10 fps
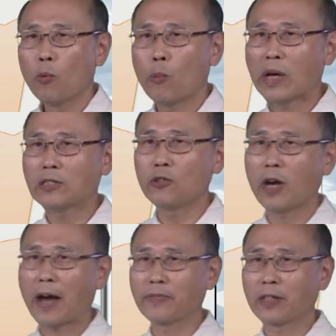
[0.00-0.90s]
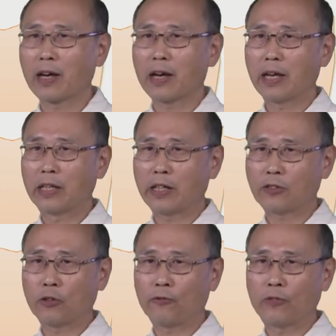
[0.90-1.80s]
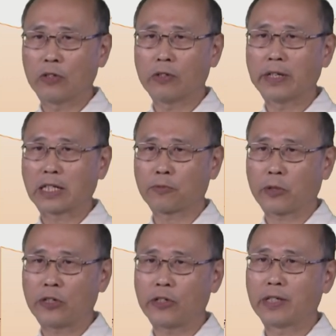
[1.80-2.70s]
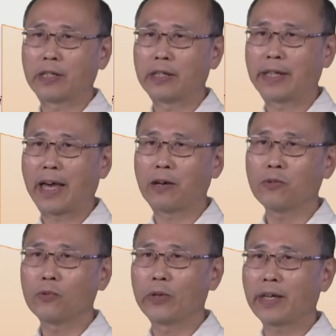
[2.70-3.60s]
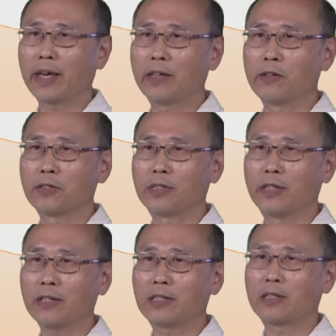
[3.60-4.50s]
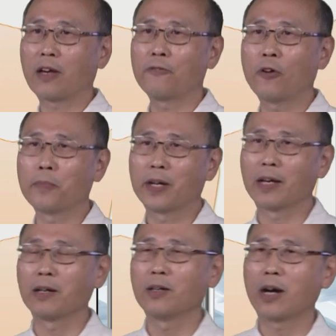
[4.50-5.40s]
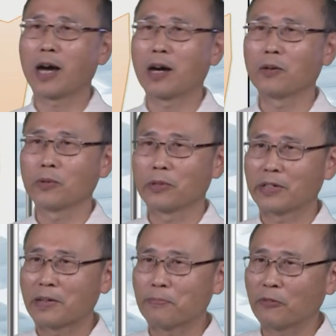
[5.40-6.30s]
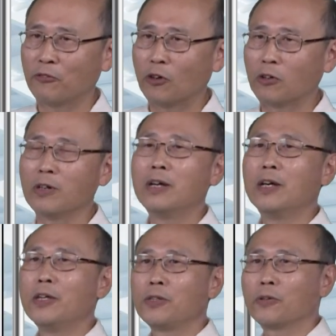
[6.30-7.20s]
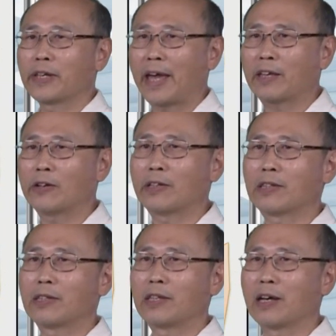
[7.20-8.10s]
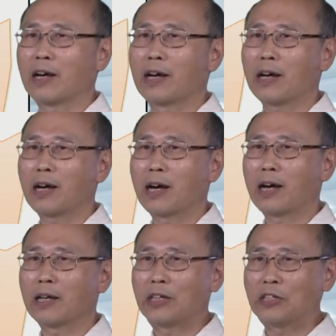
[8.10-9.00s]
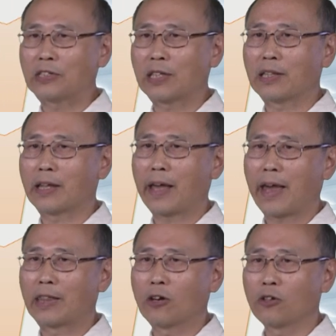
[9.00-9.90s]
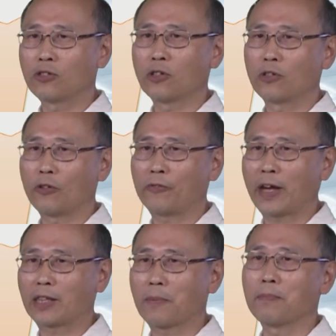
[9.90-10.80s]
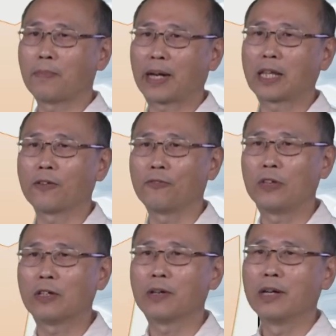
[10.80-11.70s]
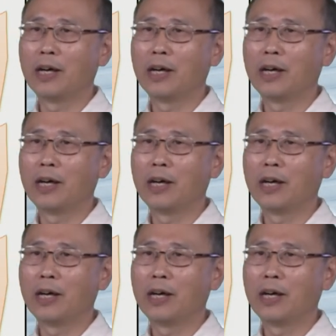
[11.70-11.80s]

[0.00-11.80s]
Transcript: Once you have the electric field expression, then we can use this formula we learned before to calculate the instant and also reflective magnetic field